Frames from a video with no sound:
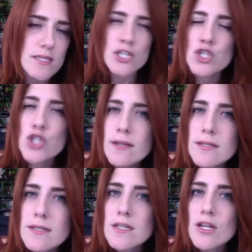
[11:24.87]
and
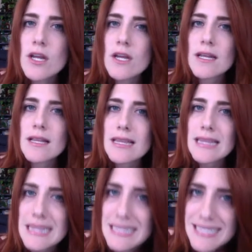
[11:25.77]
just
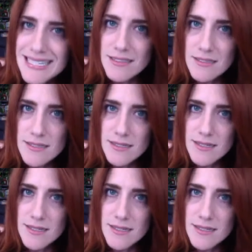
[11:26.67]
listened,